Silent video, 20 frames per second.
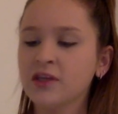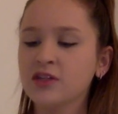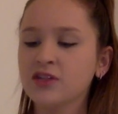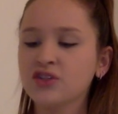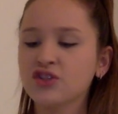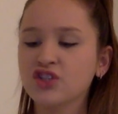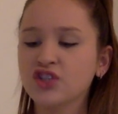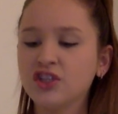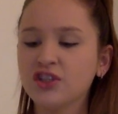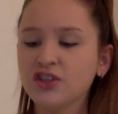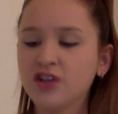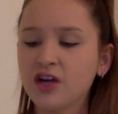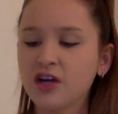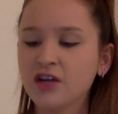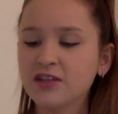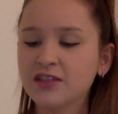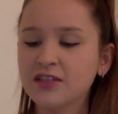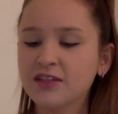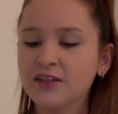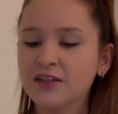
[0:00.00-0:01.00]
She
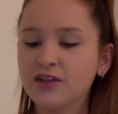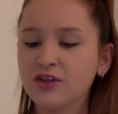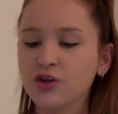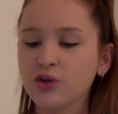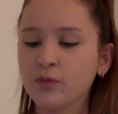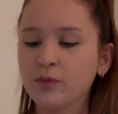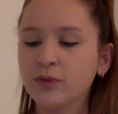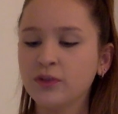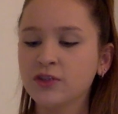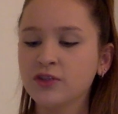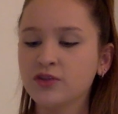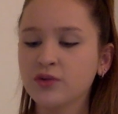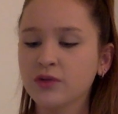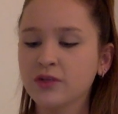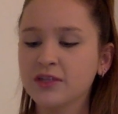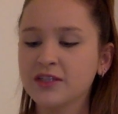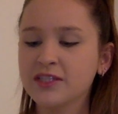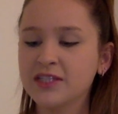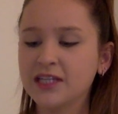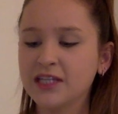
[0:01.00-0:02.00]
knocked and then opened the door
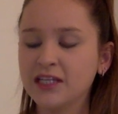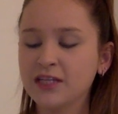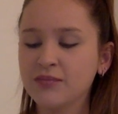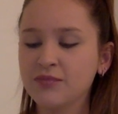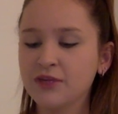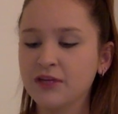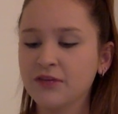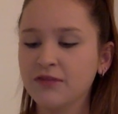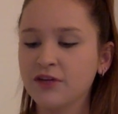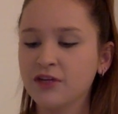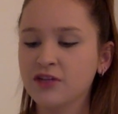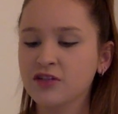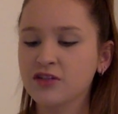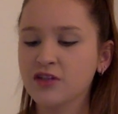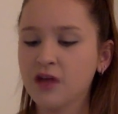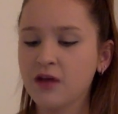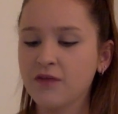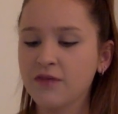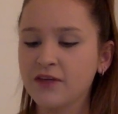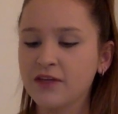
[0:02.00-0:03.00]
to Danny Braveheart's
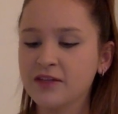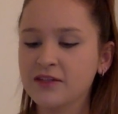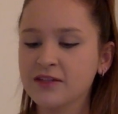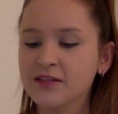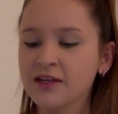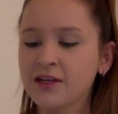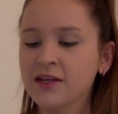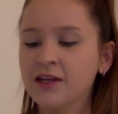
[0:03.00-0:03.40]
office.